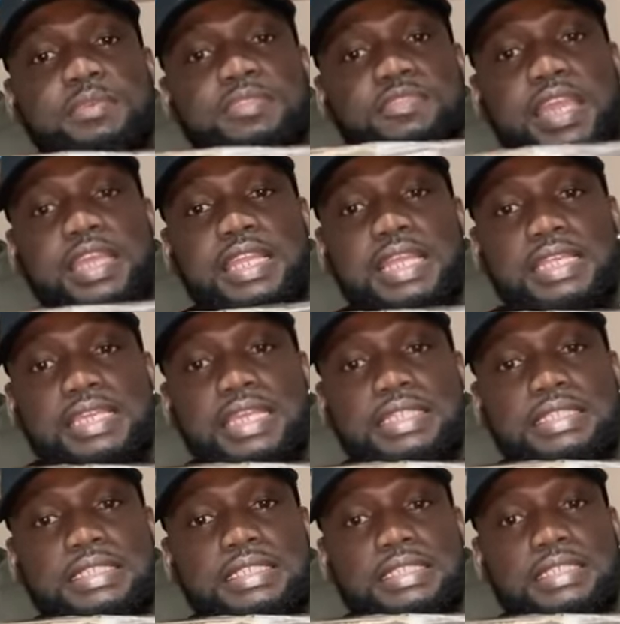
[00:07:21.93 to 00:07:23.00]
me finally
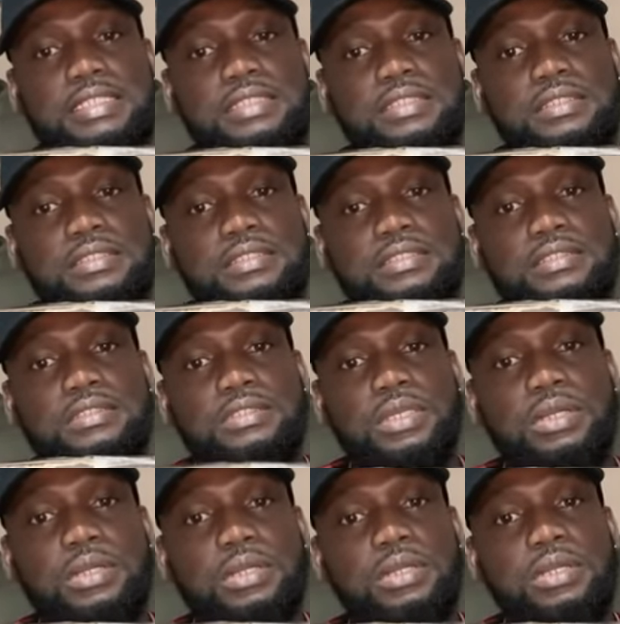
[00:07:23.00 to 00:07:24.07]
get it.
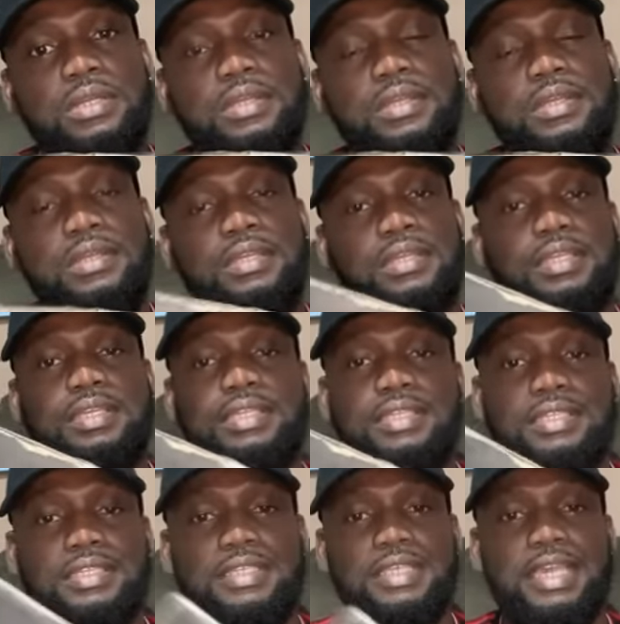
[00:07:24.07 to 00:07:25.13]
So
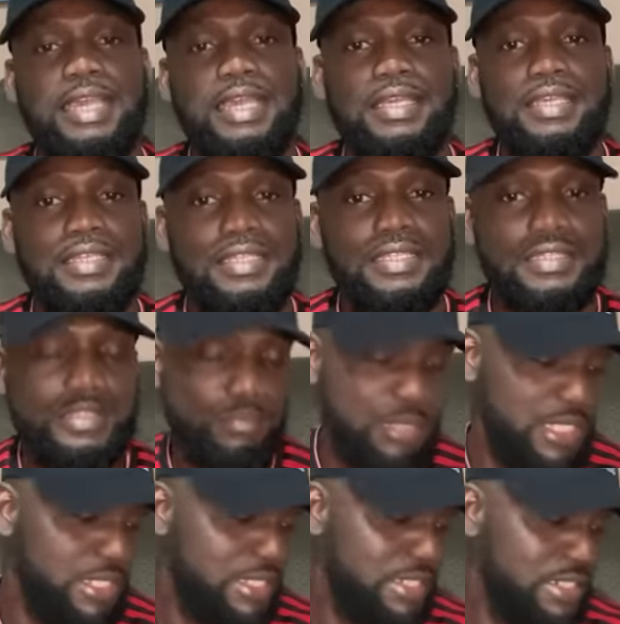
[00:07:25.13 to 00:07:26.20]
yeah, it's
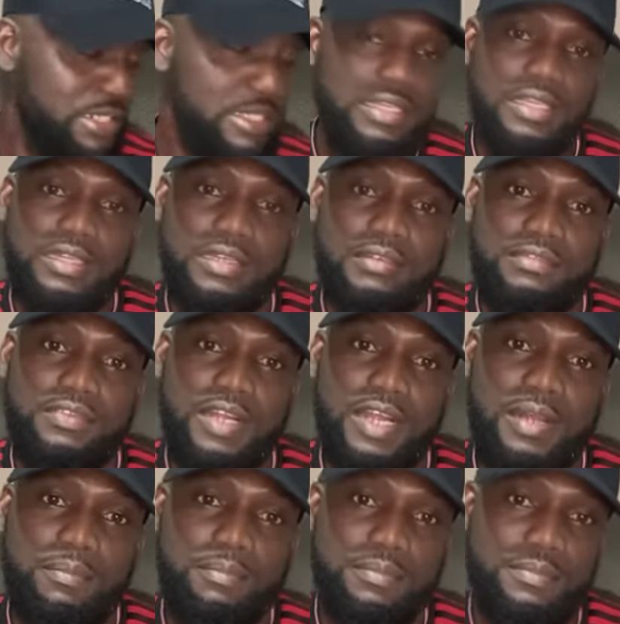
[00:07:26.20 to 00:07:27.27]
been
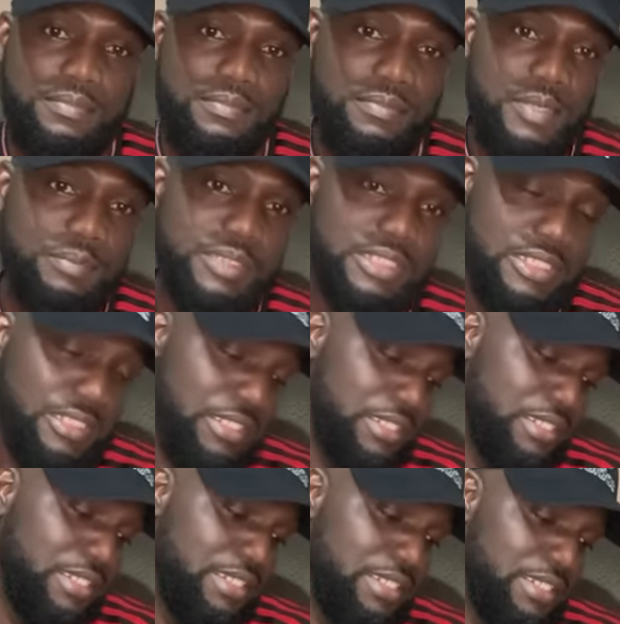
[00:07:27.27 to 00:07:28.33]
from, let me see.
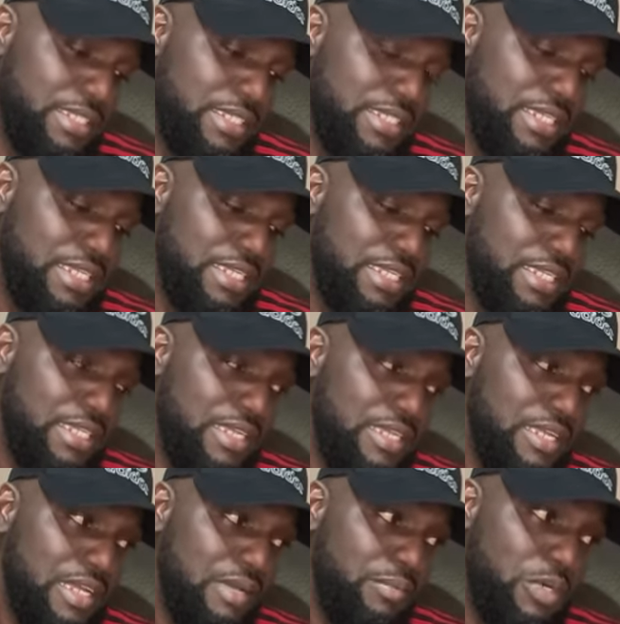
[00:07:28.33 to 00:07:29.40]

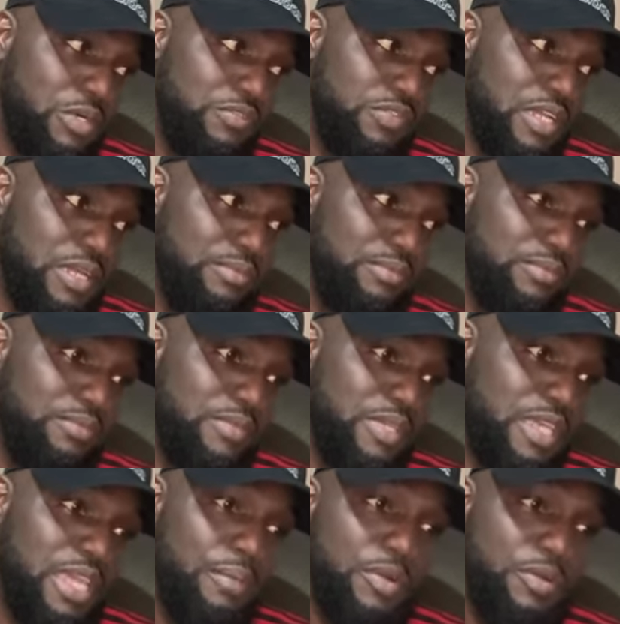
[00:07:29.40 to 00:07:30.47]
About from,
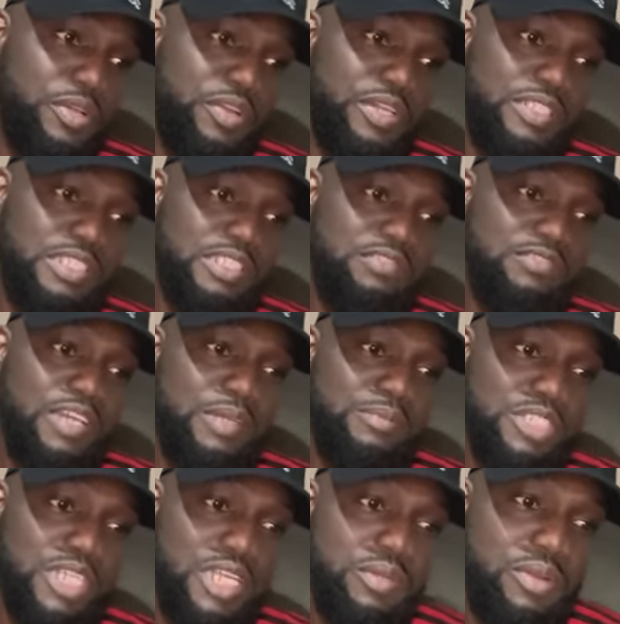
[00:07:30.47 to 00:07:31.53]
yeah, my request it
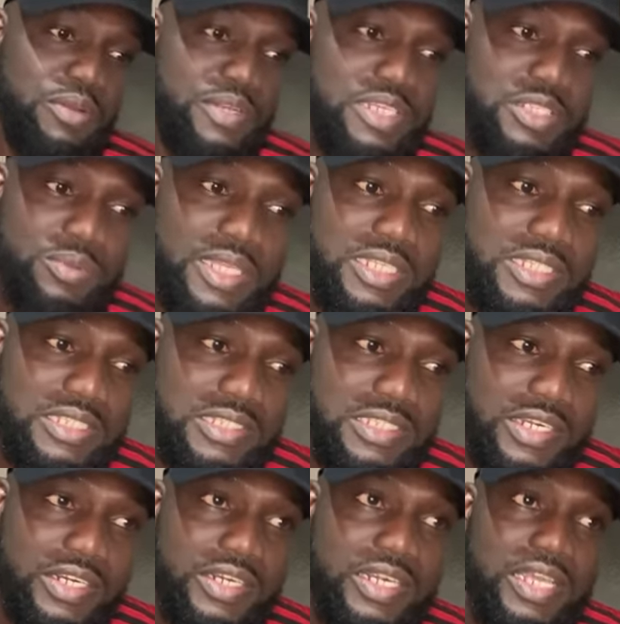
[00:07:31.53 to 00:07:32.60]
from January the
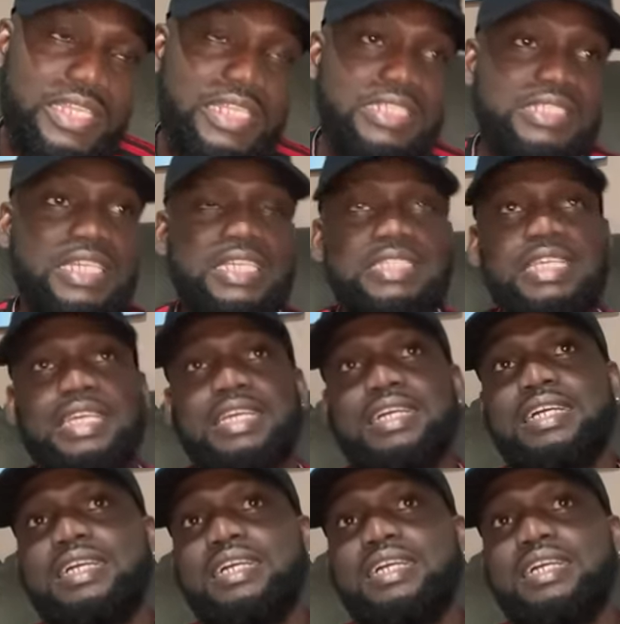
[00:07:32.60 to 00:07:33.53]
23rd, and then say it take